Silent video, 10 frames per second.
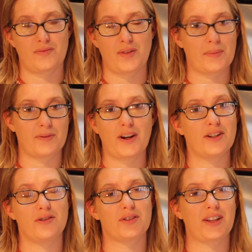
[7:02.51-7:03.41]
I'm
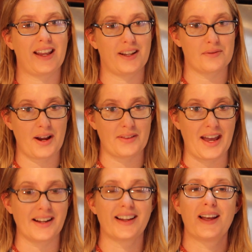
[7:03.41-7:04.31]
afraid you just can't get around
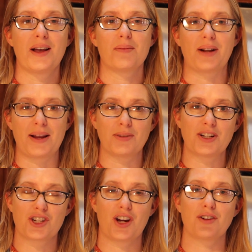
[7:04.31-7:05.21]
that. But I'm going
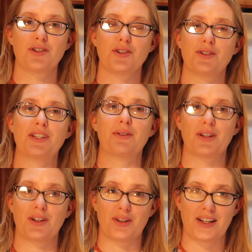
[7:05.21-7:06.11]
to share 2
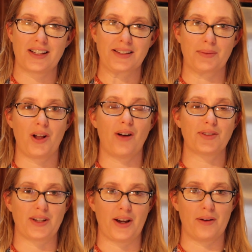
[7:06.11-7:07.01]
secret ingredients that will
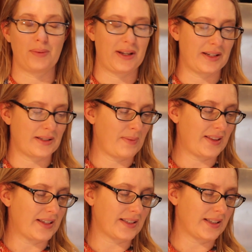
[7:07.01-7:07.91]
also help make
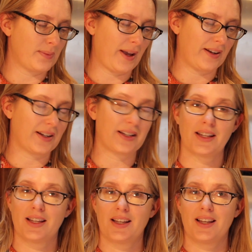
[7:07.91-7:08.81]
things a little bit
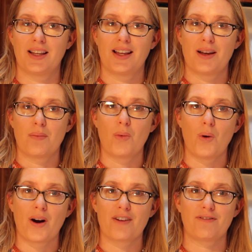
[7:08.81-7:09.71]

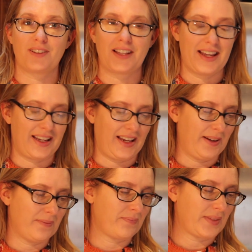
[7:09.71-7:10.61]
more flaky.